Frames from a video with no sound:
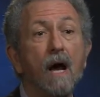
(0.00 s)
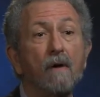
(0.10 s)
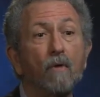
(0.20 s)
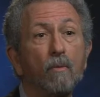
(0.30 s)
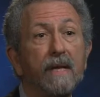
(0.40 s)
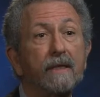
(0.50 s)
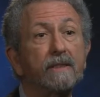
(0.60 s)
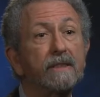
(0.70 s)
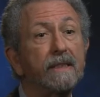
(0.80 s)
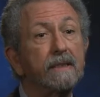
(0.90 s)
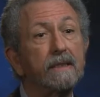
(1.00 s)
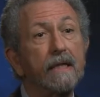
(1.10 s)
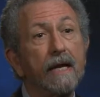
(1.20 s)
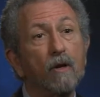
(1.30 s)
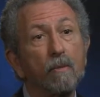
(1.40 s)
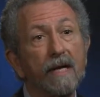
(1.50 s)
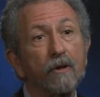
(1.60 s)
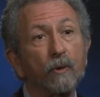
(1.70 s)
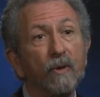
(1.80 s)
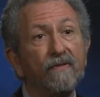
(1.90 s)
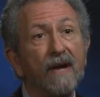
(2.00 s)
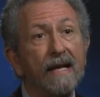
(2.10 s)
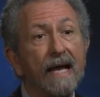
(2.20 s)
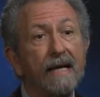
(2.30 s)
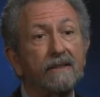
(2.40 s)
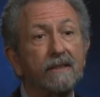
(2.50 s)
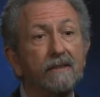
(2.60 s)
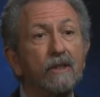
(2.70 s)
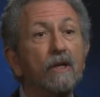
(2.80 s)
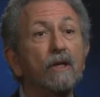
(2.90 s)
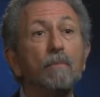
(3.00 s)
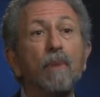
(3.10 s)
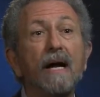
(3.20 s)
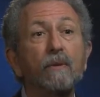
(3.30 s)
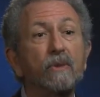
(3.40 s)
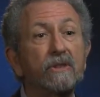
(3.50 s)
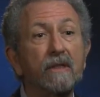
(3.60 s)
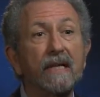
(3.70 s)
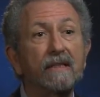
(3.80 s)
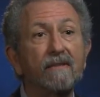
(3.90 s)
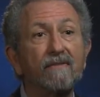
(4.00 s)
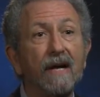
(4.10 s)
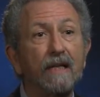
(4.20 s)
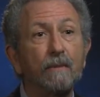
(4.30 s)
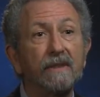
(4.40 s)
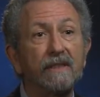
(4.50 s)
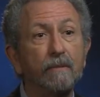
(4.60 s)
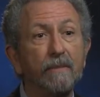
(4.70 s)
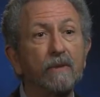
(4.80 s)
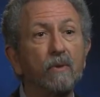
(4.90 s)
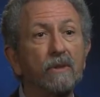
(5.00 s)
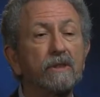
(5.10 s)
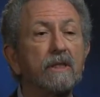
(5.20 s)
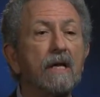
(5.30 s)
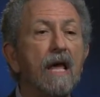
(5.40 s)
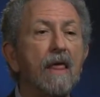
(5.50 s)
of omega-6 and omega-3 fatty acids combined with selected vitamins and minerals